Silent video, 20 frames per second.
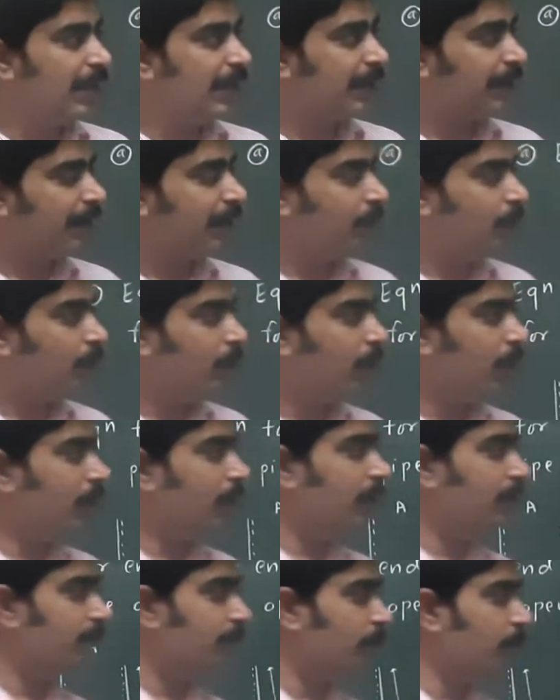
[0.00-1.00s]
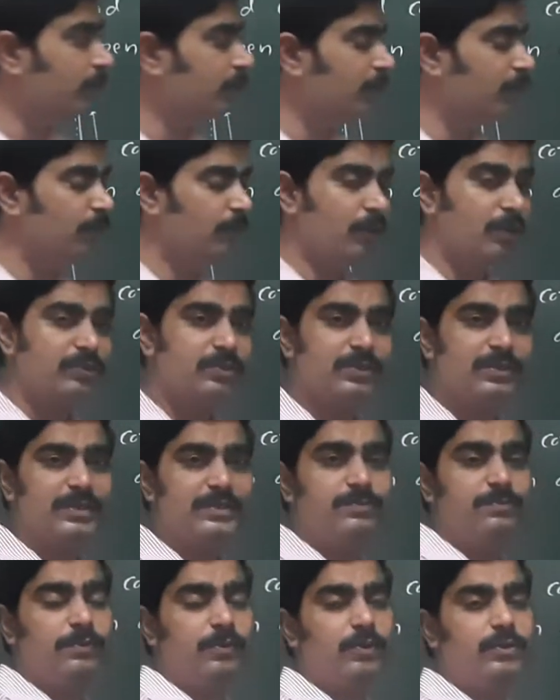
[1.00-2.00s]
Now both the
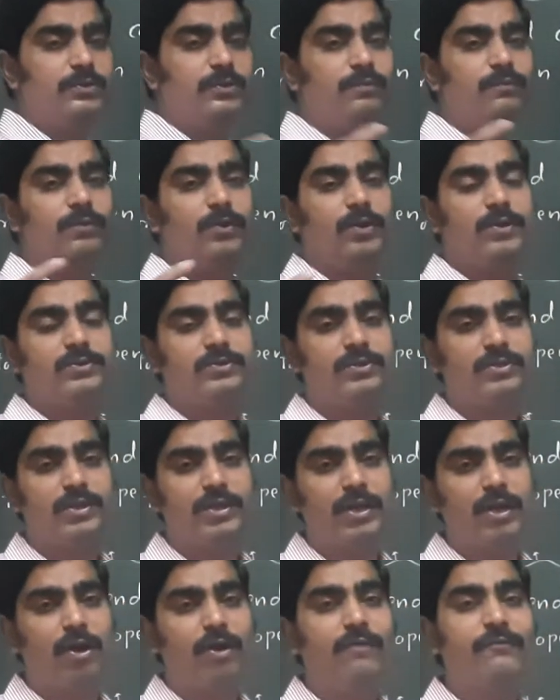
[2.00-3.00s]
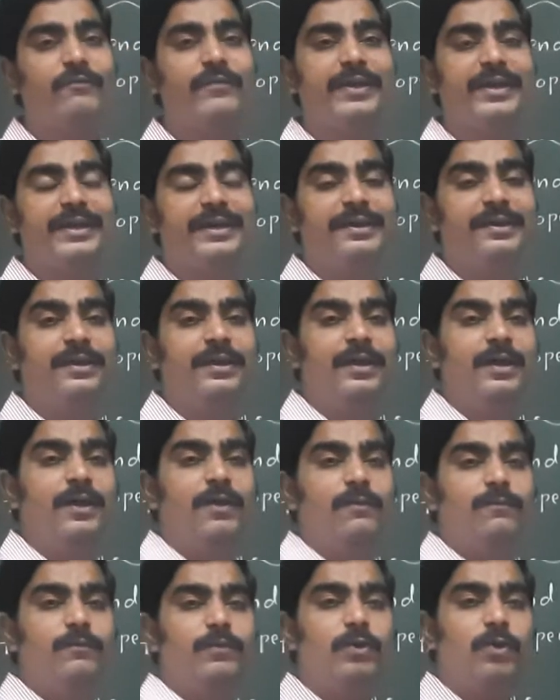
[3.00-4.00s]
velocities, because the velocity of
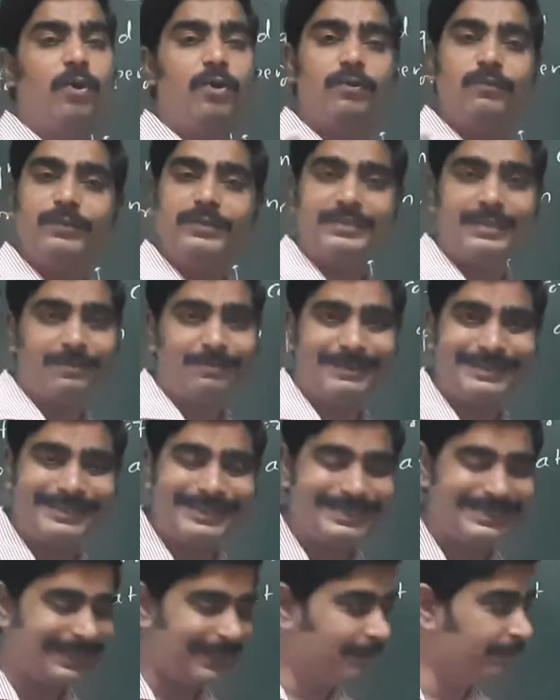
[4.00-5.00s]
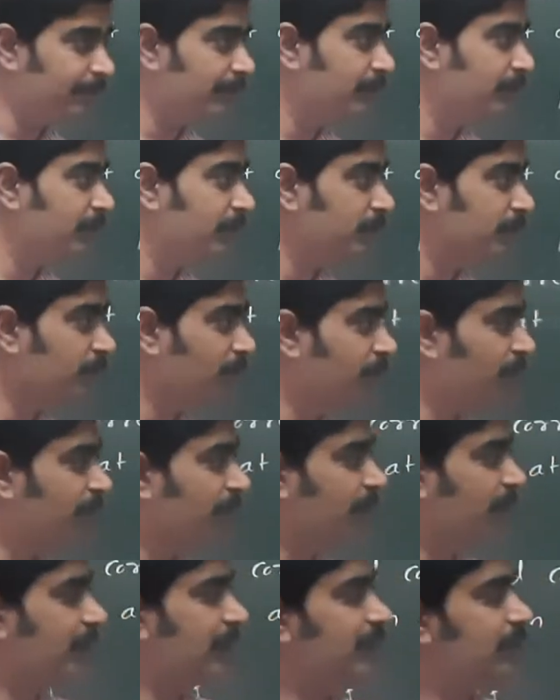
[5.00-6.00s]
air will always remain the same. So
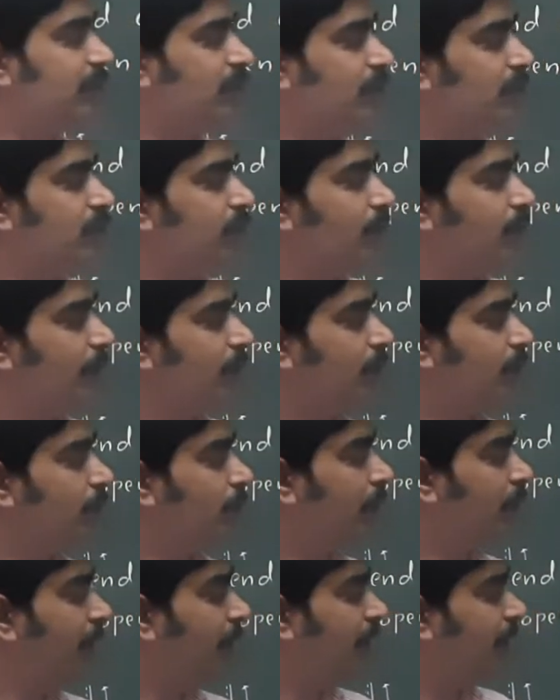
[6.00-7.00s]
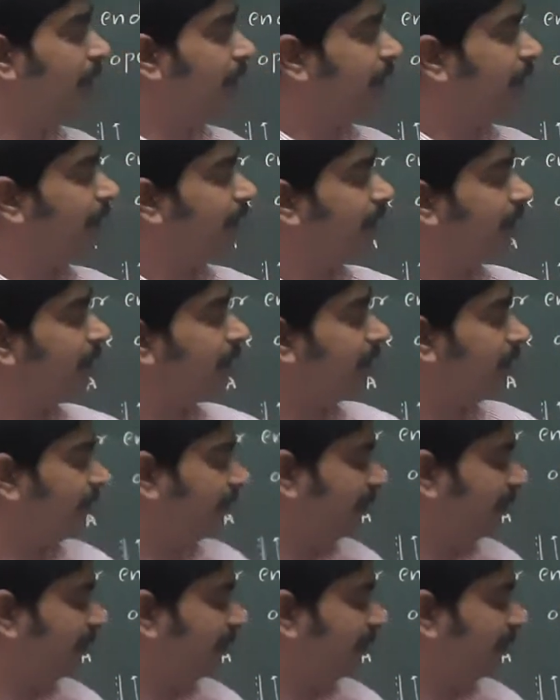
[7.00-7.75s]
V1 is equals to V2. Then